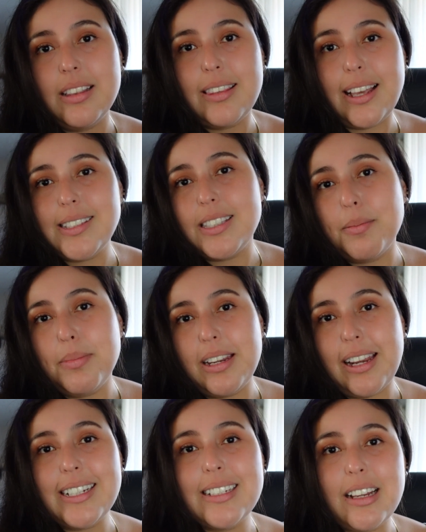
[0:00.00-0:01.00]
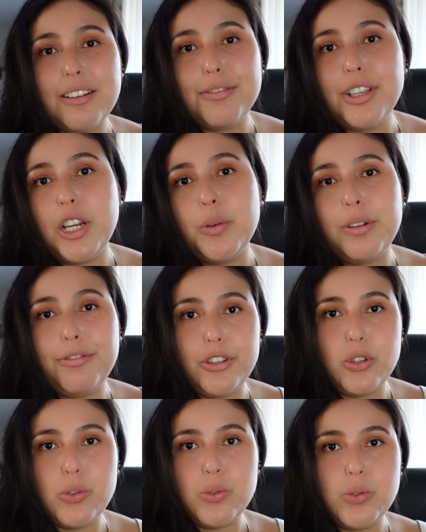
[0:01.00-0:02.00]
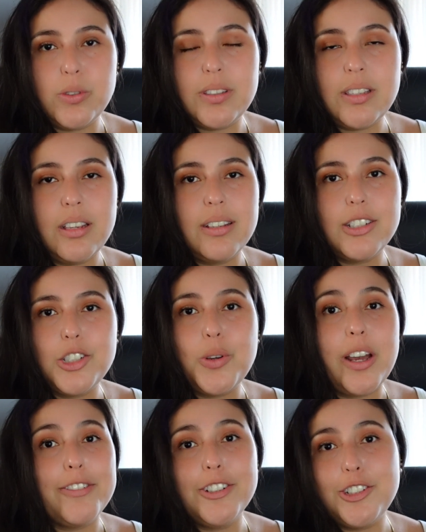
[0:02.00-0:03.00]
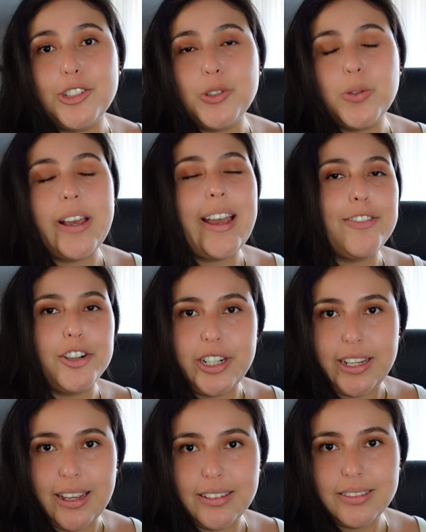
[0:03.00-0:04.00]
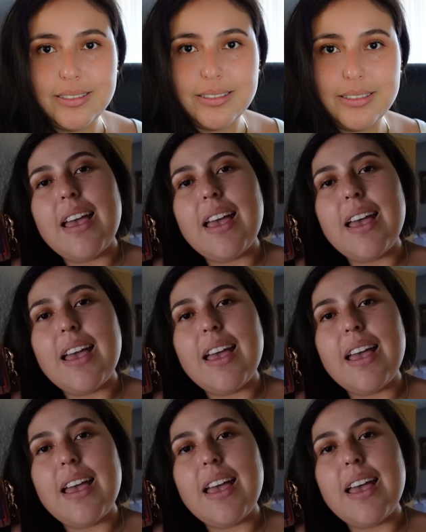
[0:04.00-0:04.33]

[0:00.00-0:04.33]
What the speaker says: That's something I definitely refuse to ever do ever again.